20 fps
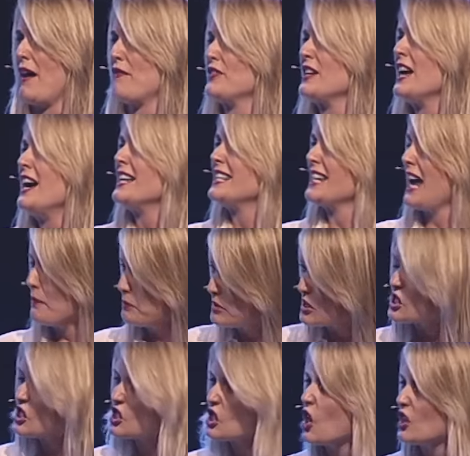We have time
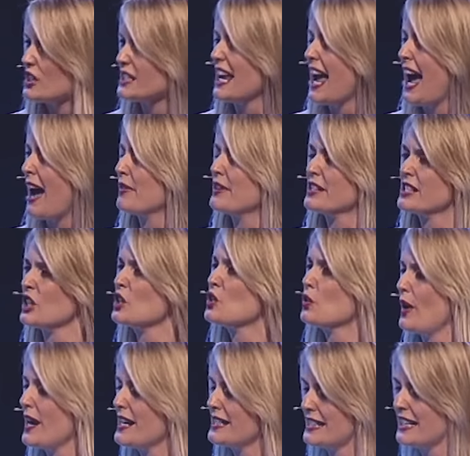to sort it out. There's a
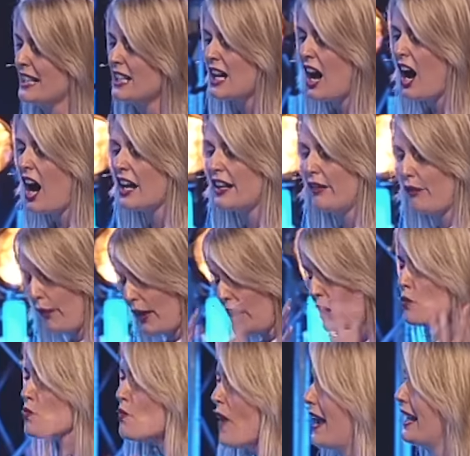grace in God, if we
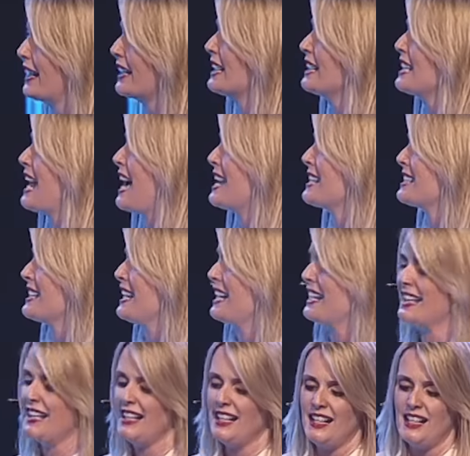can recognize
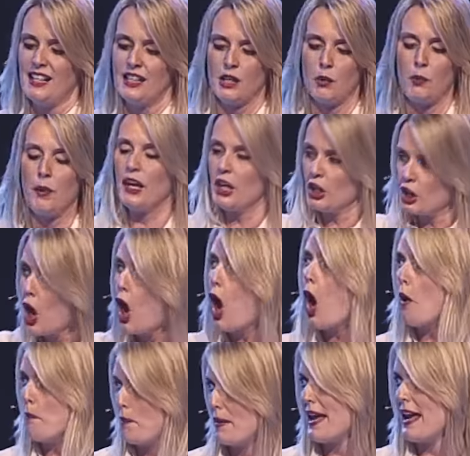it, that we can
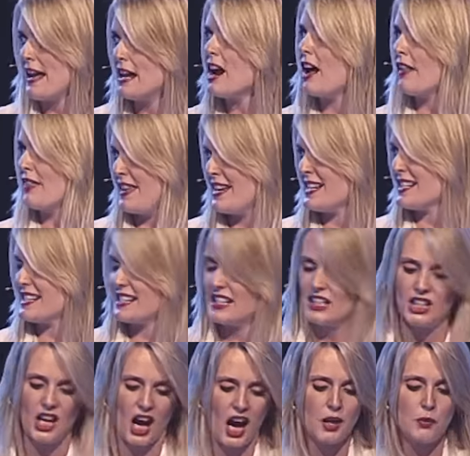all be in on this,
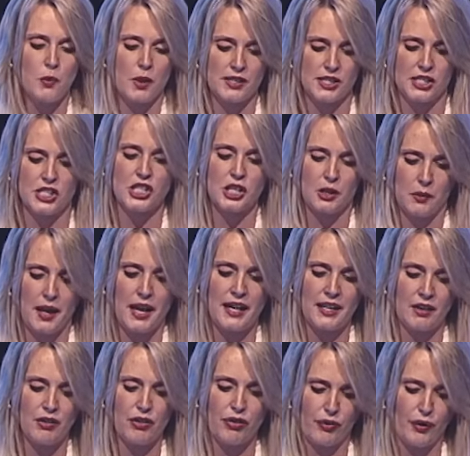that God wants to do
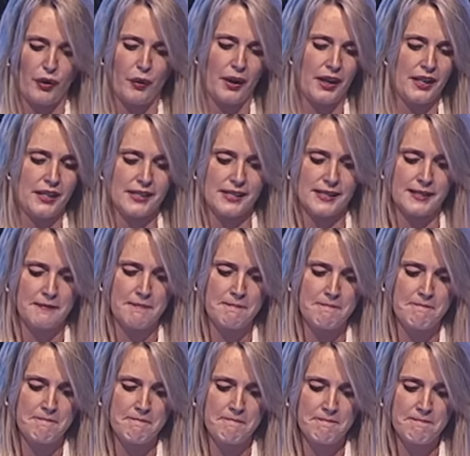in and through us.
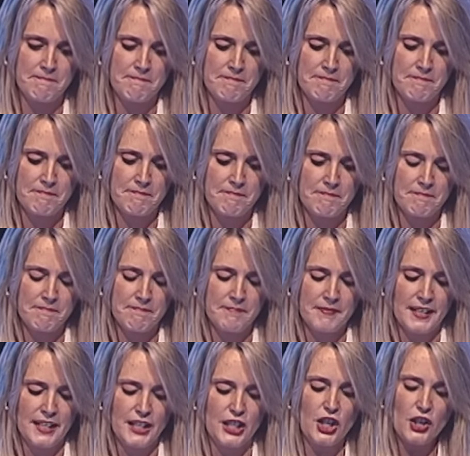
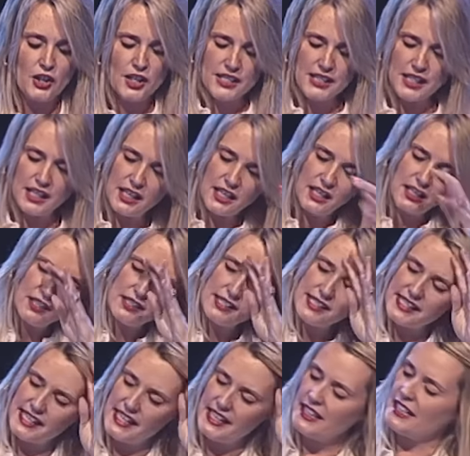You know, there's a
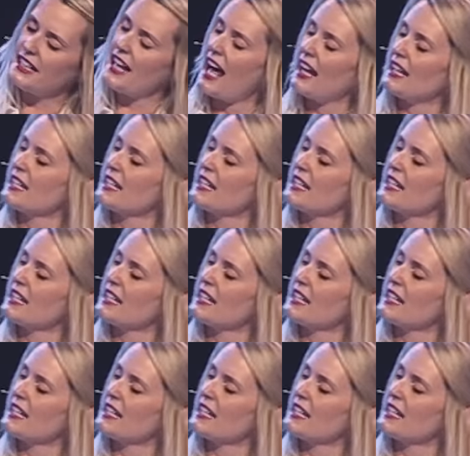scene in